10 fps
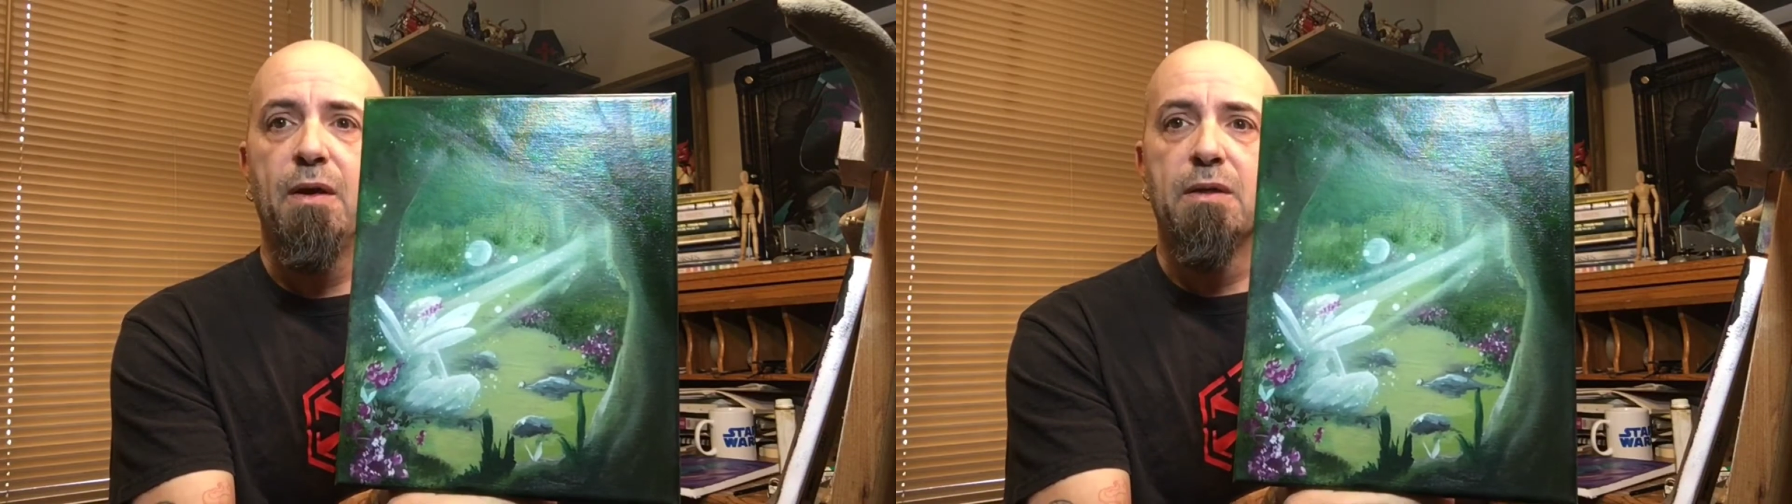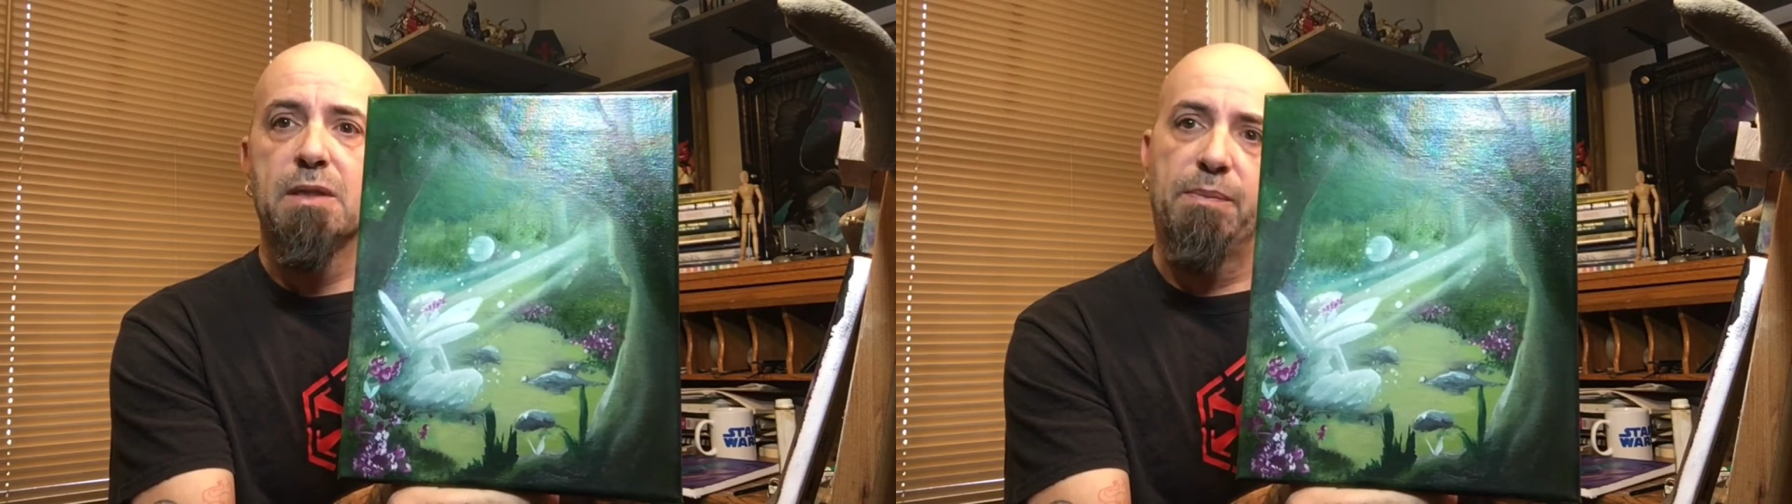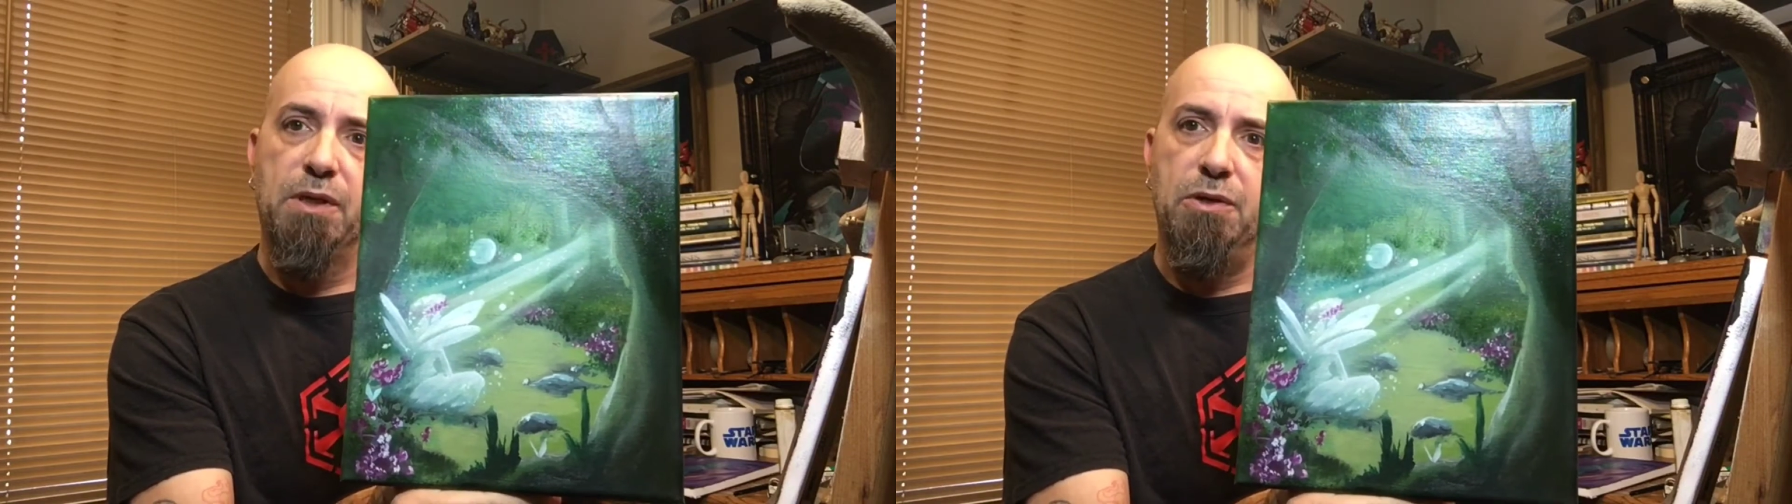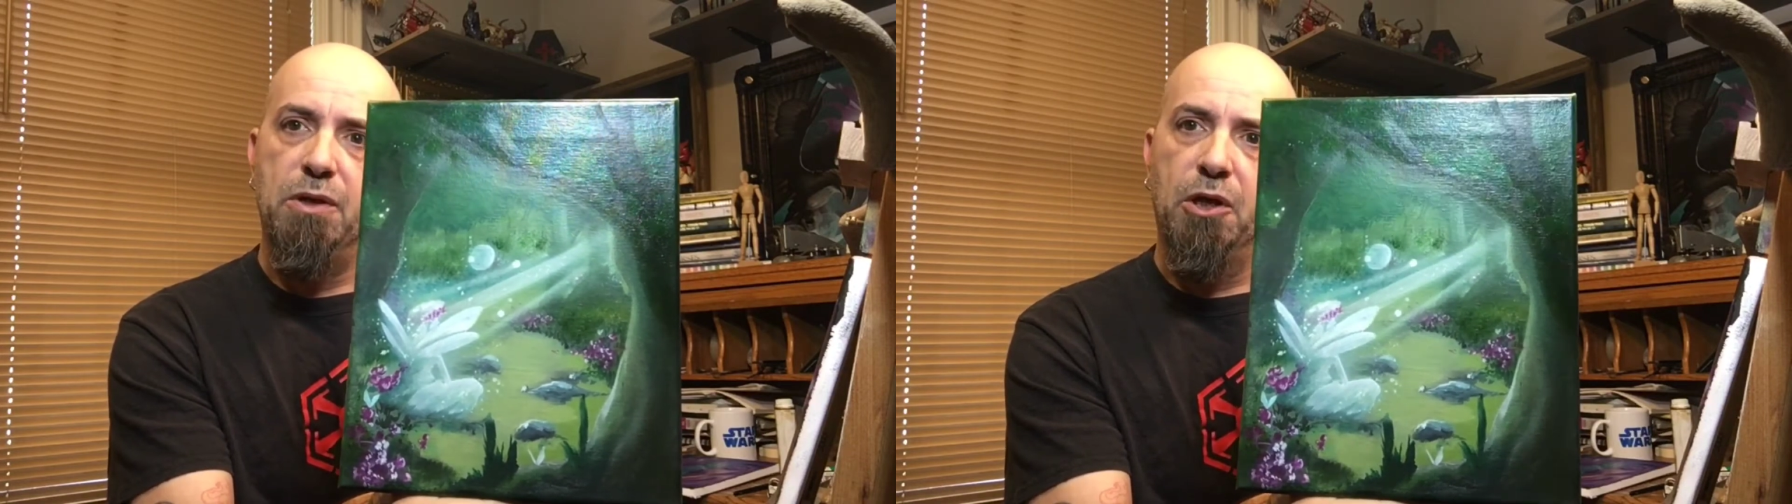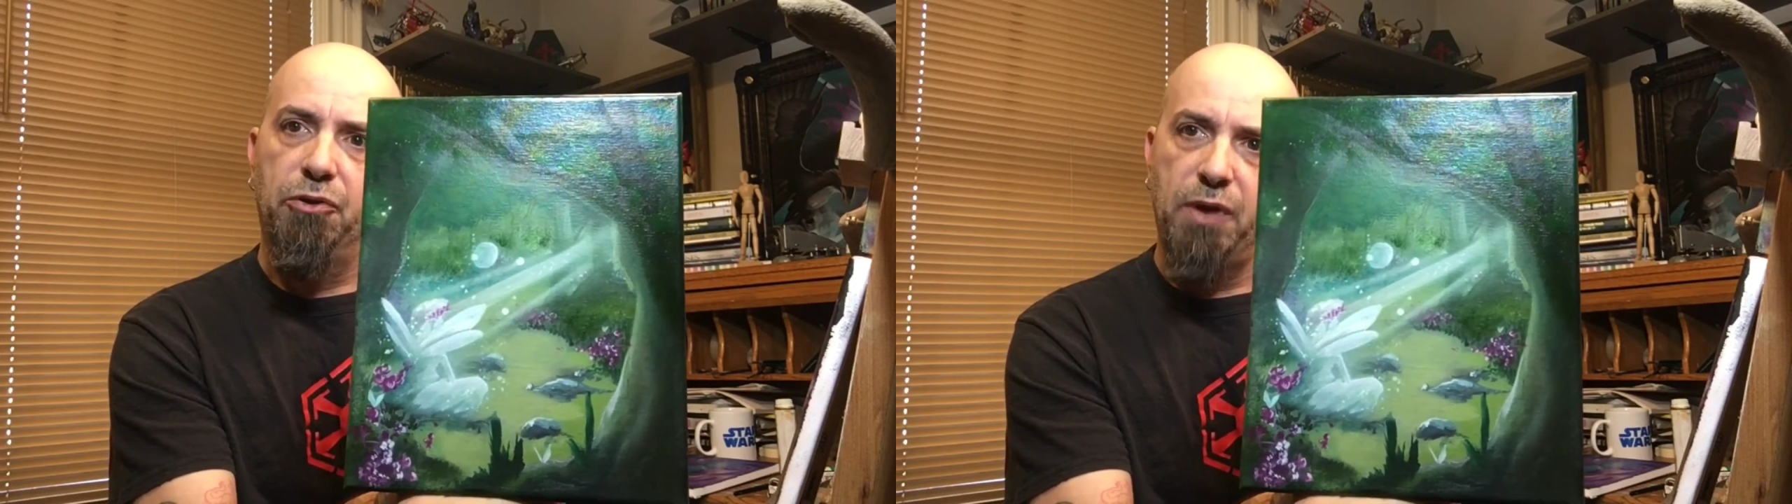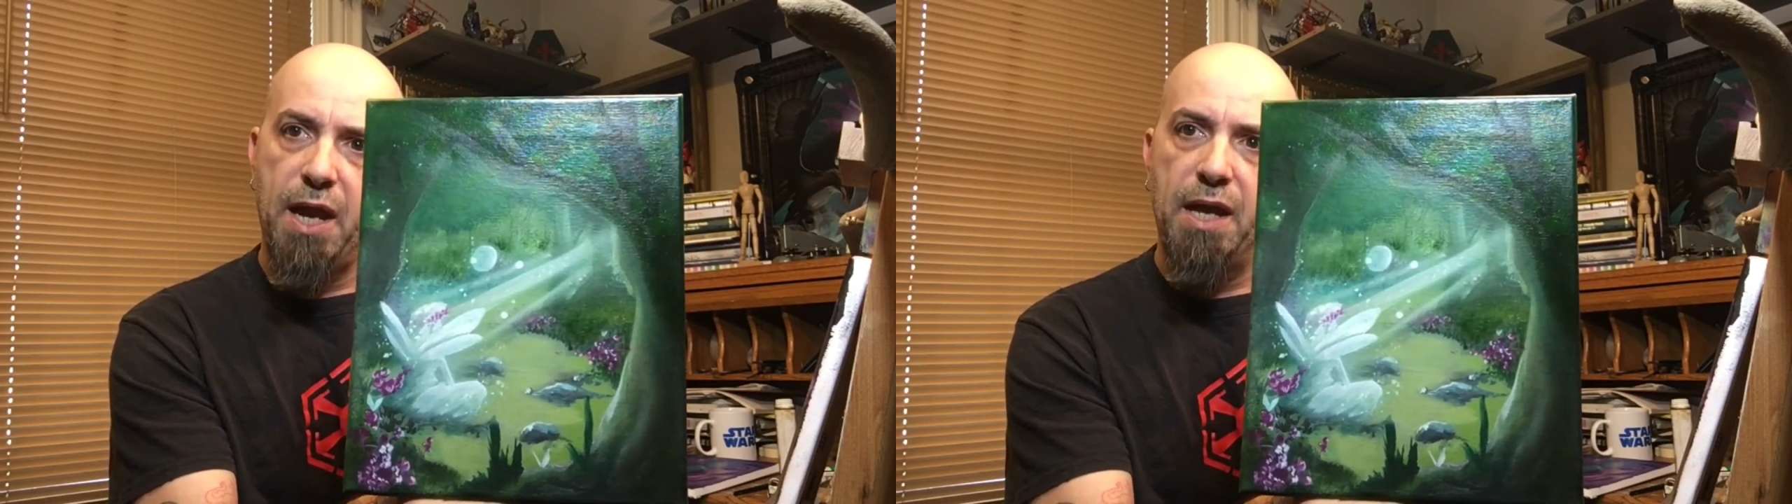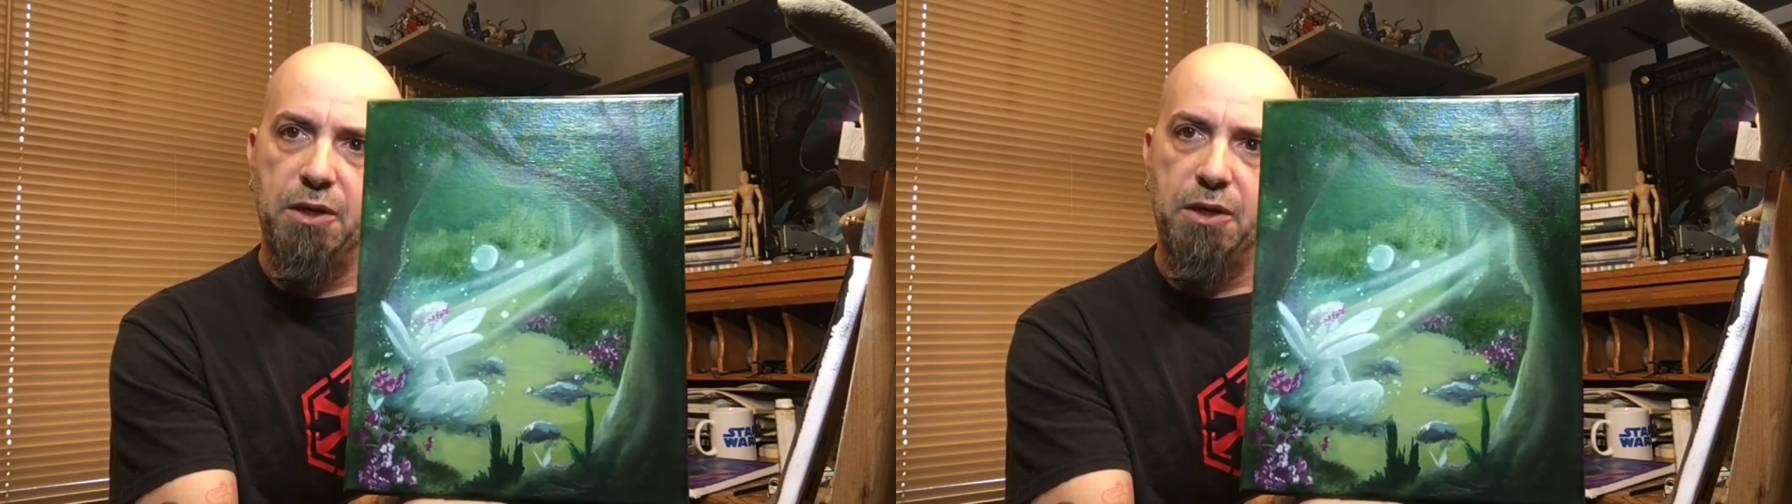something you can create in